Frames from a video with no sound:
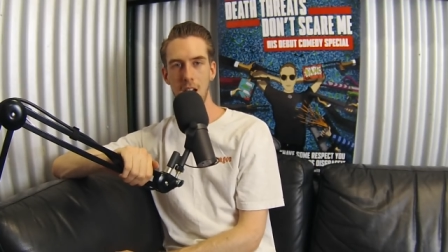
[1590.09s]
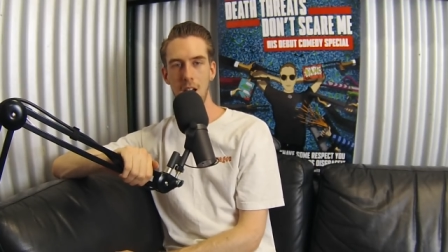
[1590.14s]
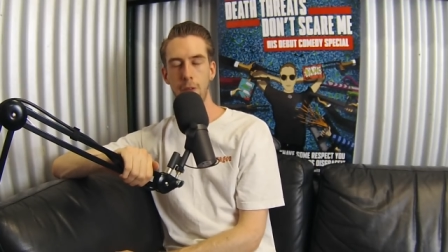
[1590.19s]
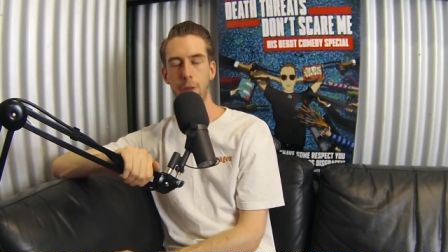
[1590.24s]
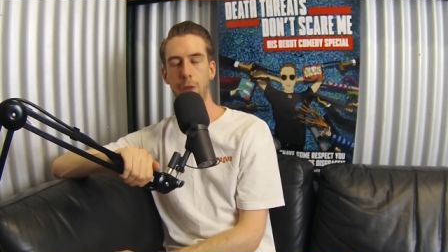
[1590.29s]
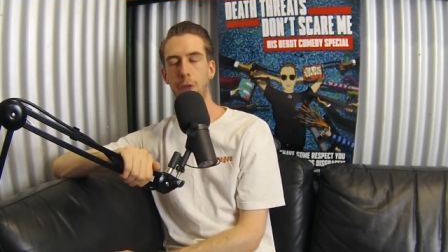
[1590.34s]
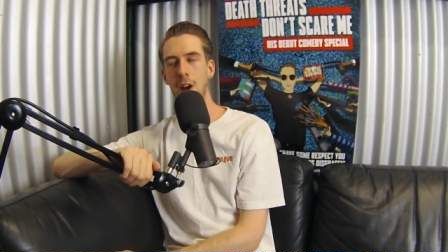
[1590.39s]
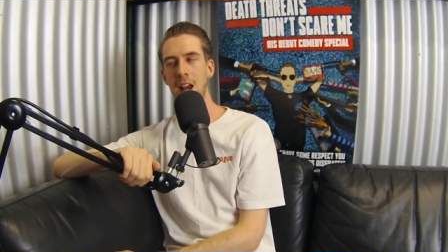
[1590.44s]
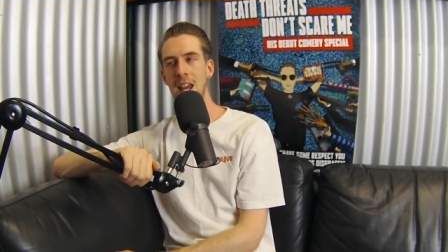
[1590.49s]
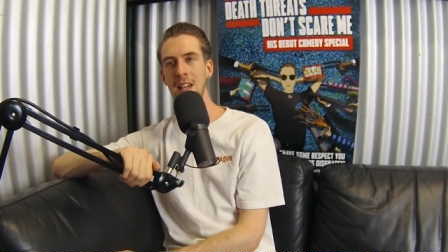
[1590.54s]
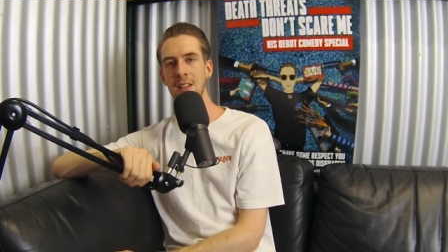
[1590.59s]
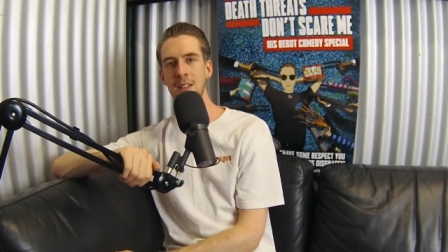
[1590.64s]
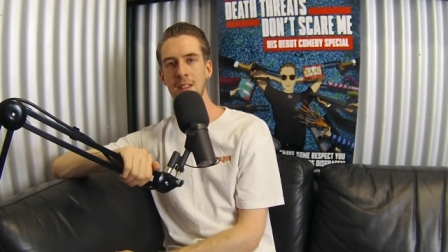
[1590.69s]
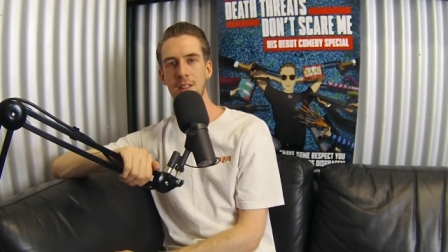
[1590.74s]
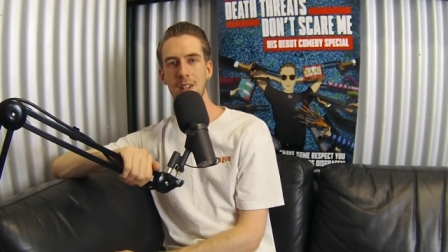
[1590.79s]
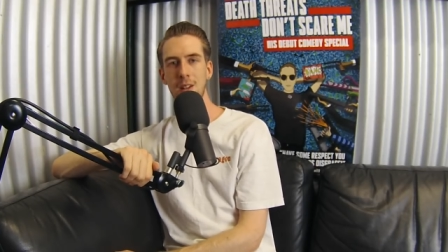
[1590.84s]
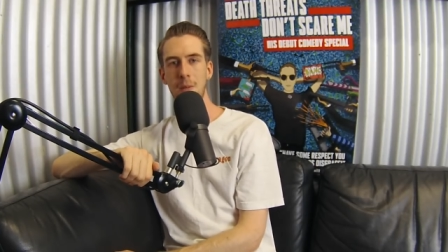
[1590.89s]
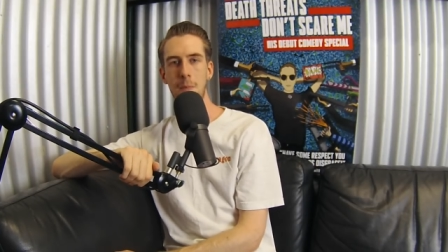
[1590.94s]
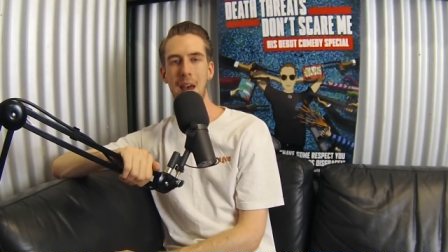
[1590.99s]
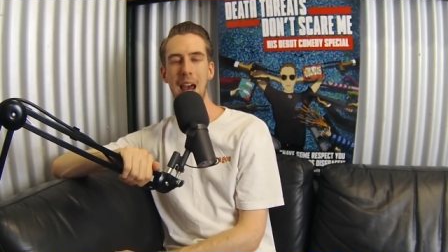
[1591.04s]

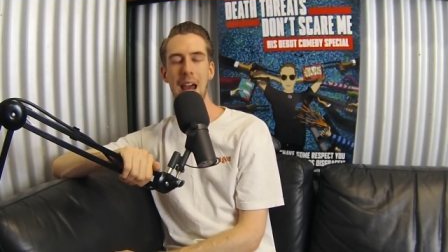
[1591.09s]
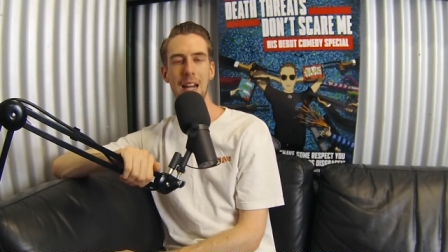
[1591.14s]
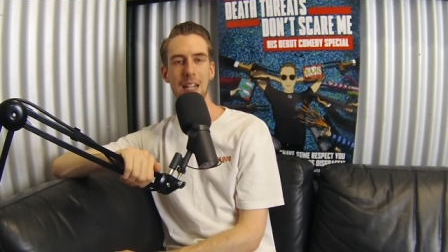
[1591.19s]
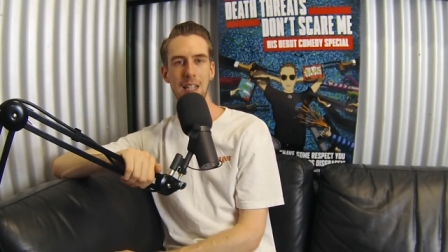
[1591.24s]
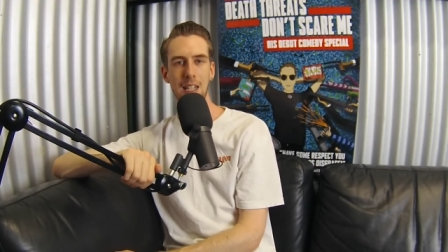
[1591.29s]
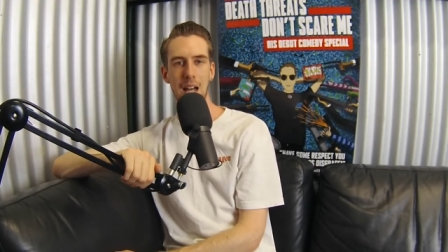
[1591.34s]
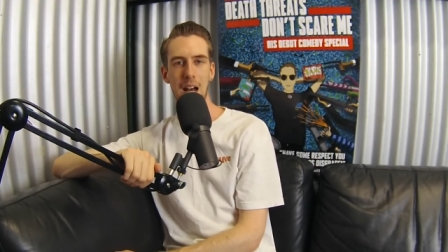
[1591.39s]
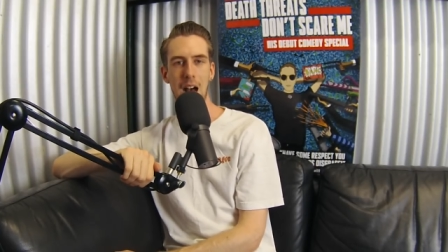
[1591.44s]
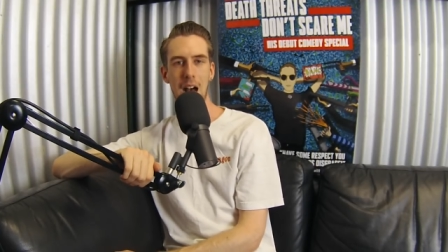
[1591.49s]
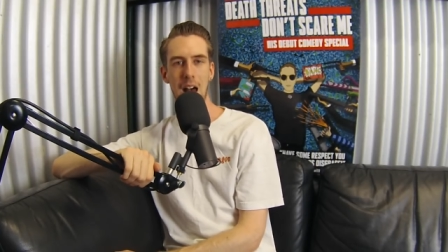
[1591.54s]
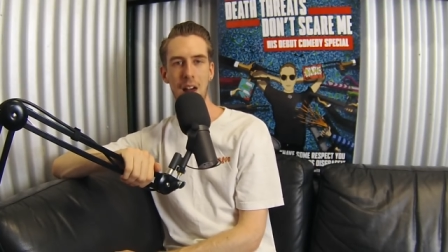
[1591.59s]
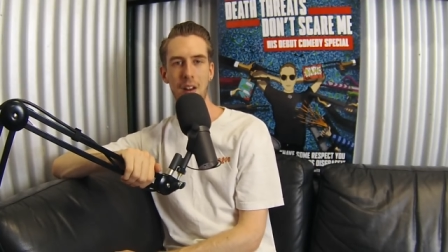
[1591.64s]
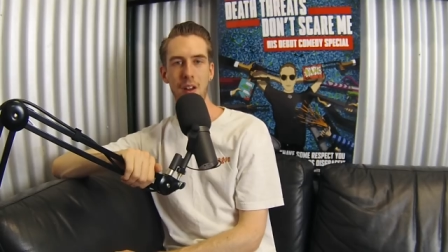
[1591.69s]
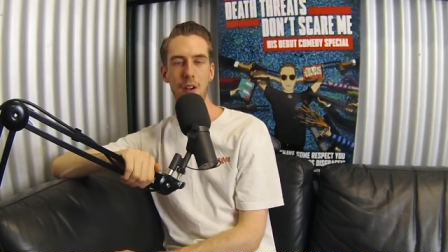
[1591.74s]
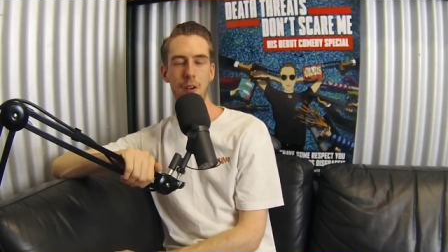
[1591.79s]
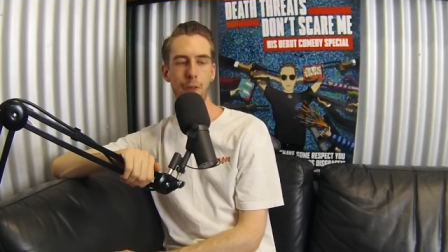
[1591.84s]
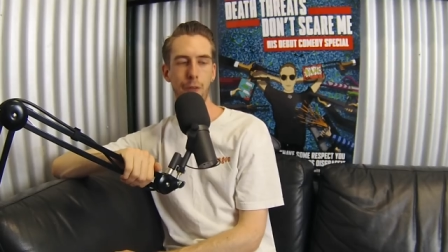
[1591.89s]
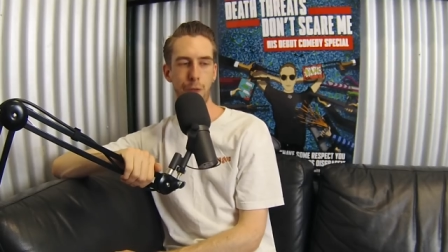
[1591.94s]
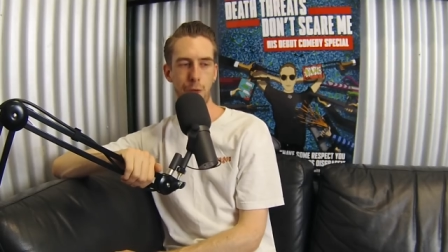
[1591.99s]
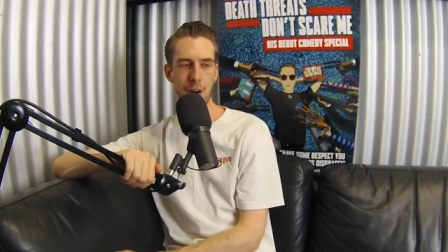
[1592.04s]
friends, backyard,
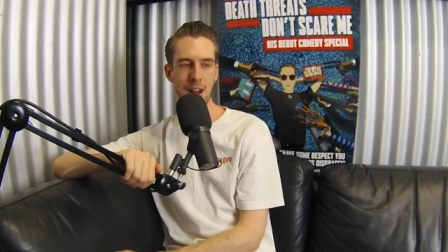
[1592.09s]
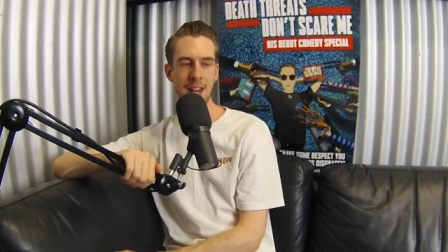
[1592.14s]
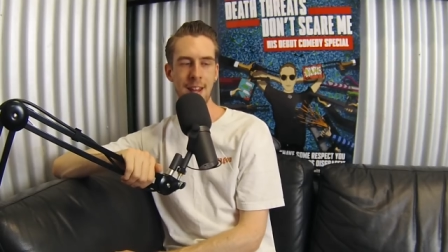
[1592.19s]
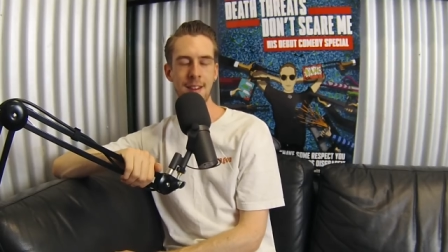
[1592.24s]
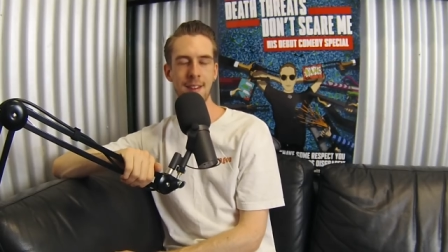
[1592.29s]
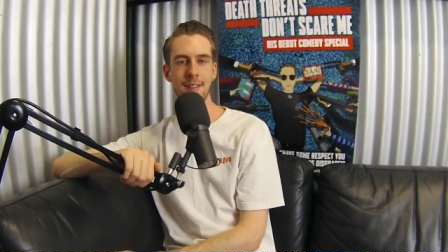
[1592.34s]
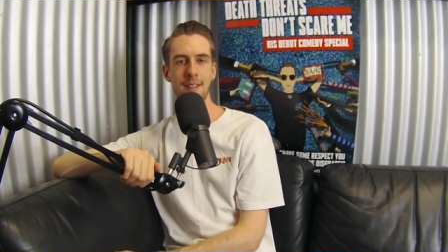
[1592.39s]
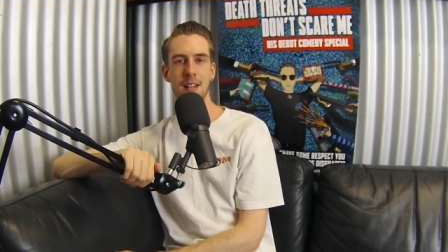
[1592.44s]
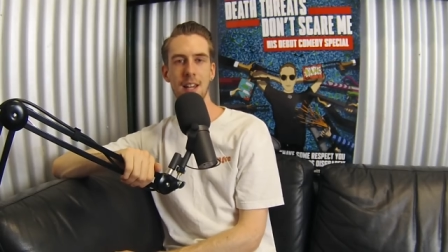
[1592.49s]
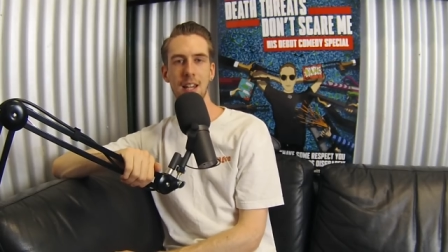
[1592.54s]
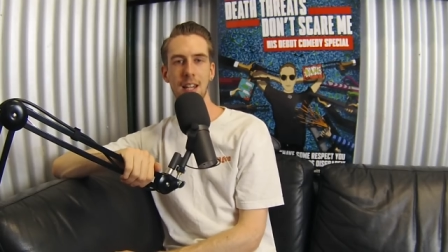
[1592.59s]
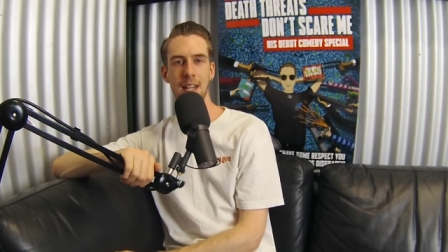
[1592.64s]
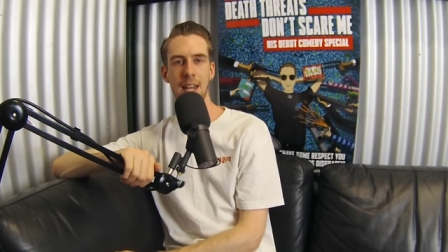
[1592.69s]
friends,